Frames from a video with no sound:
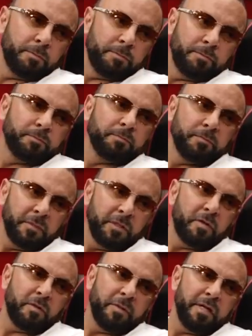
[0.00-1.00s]
Yep.
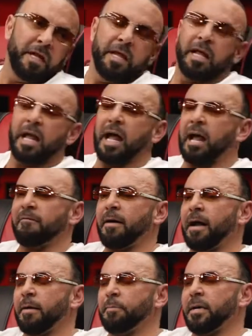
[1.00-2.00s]
You know what I mean? Have
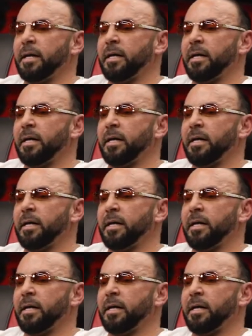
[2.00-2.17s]
I